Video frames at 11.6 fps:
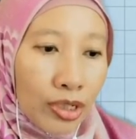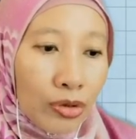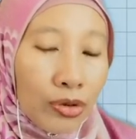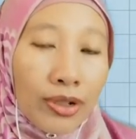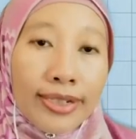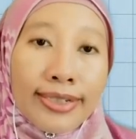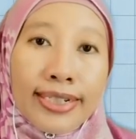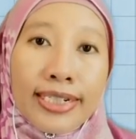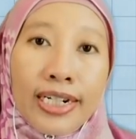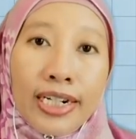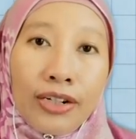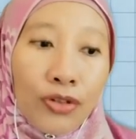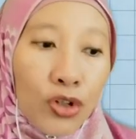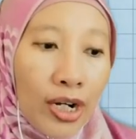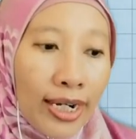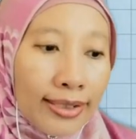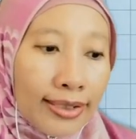Do not just leave your
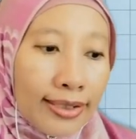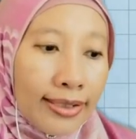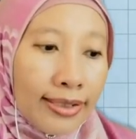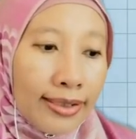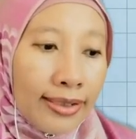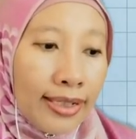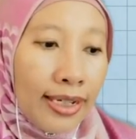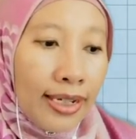answer